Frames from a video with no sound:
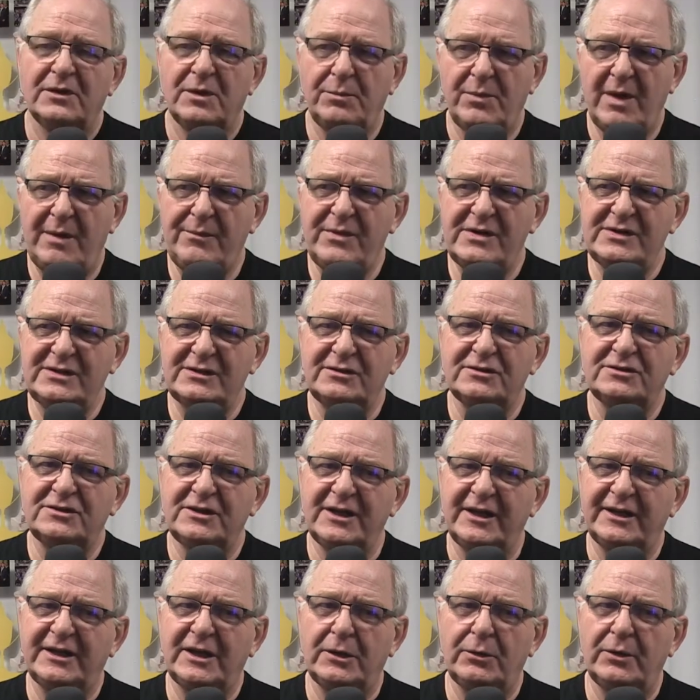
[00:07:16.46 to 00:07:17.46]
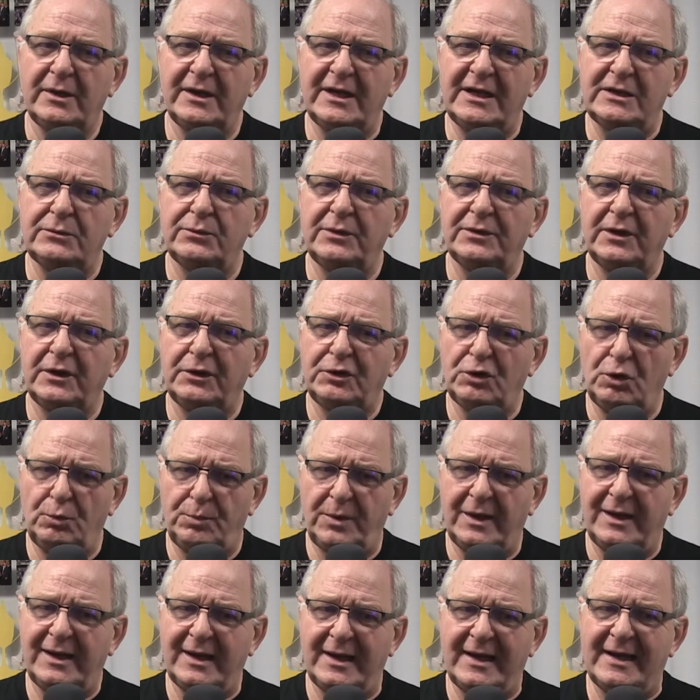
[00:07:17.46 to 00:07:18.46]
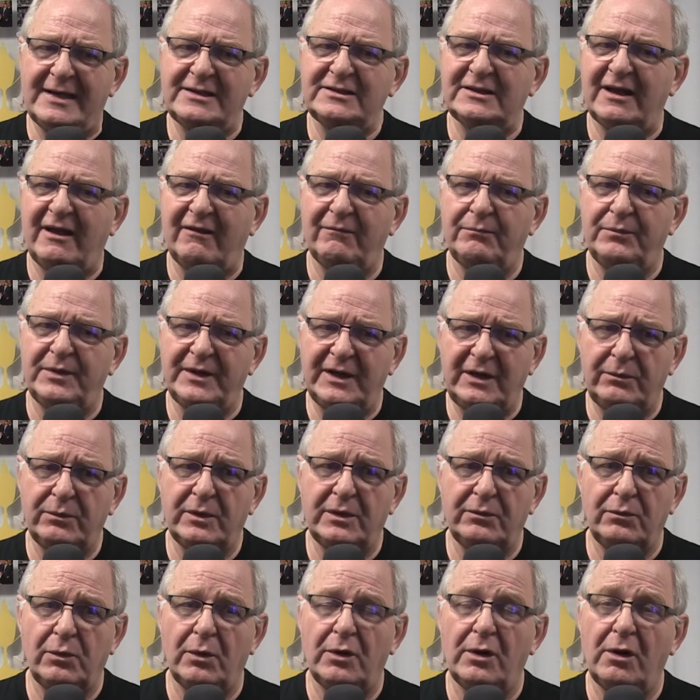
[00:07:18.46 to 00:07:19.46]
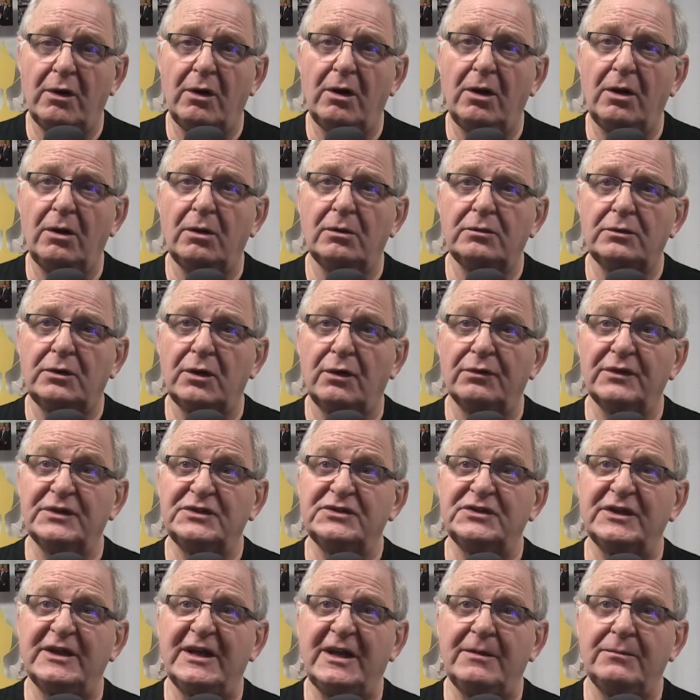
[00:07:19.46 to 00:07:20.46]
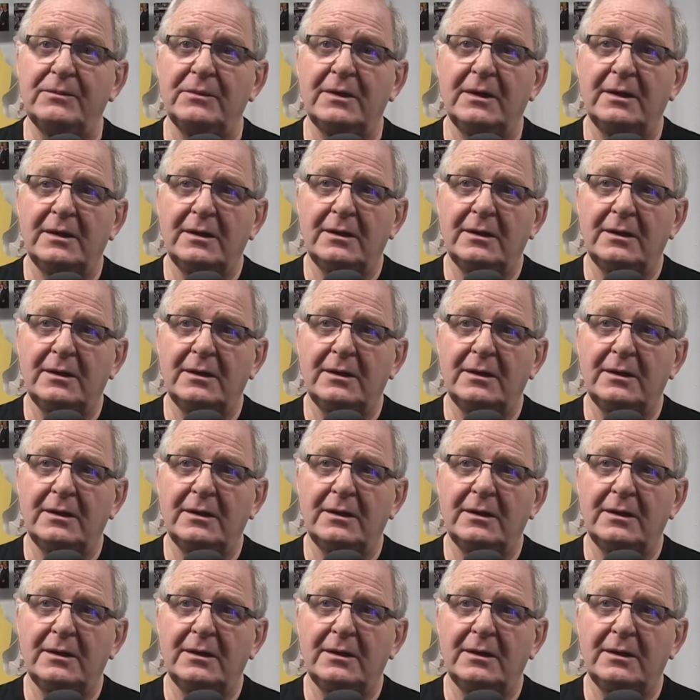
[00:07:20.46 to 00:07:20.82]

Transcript: The memories I'll take away with the group of guys that I've been with, we're all got the same